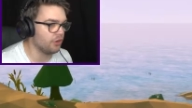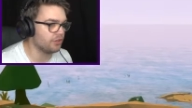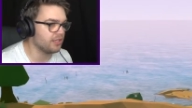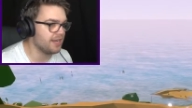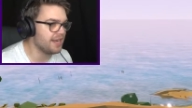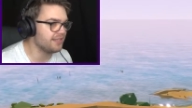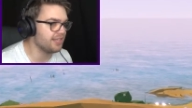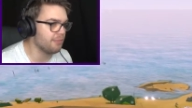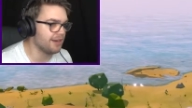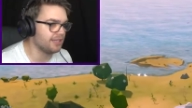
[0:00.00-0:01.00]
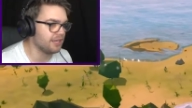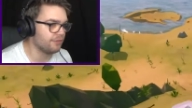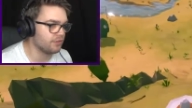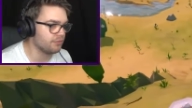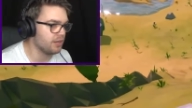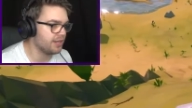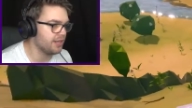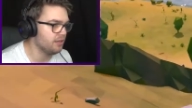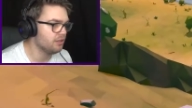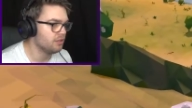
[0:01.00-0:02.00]
on. I need somewhere to live. Was it right
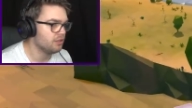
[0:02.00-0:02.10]
here?